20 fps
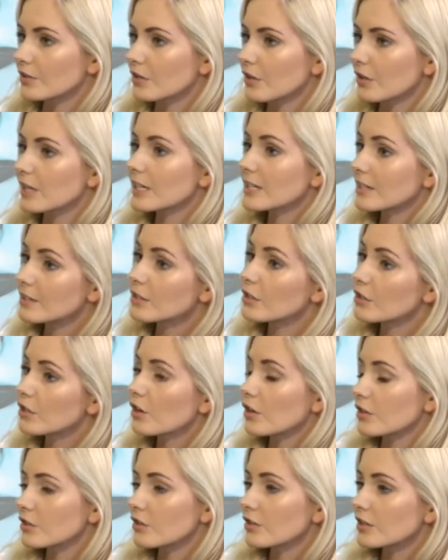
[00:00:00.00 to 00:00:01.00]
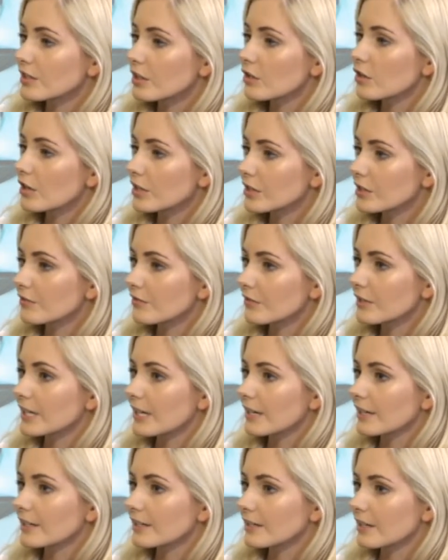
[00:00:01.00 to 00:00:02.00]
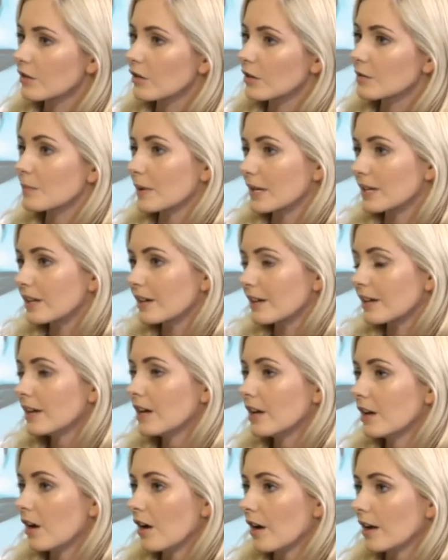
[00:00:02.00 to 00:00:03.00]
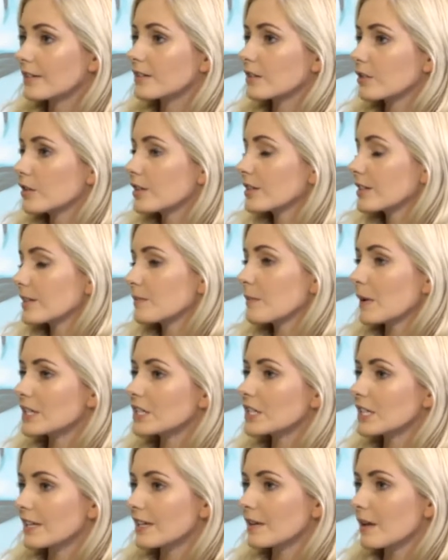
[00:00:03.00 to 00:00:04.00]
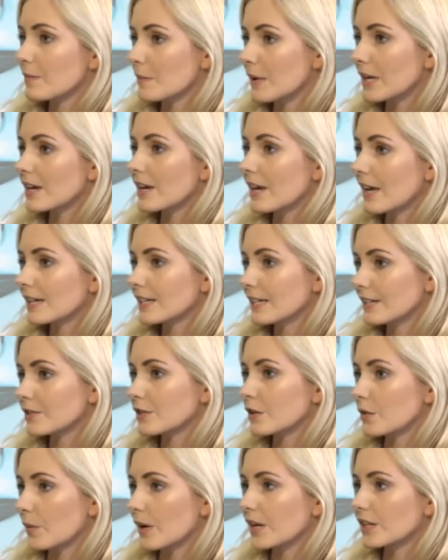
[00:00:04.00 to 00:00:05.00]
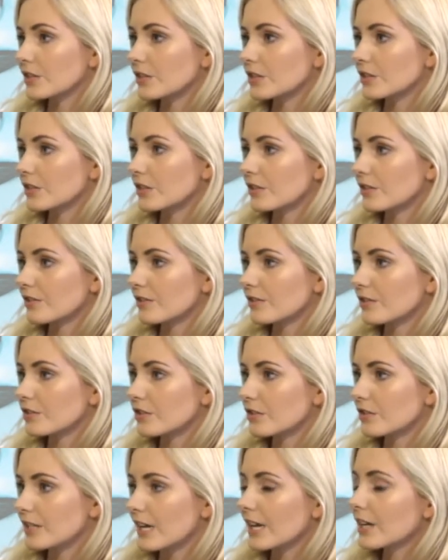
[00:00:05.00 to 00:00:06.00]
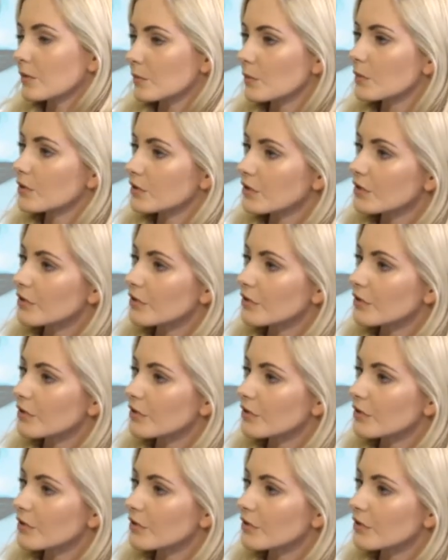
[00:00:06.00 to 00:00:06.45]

So it's so it's a lot different, and it's a lot better. It's a much better and easier way to take water.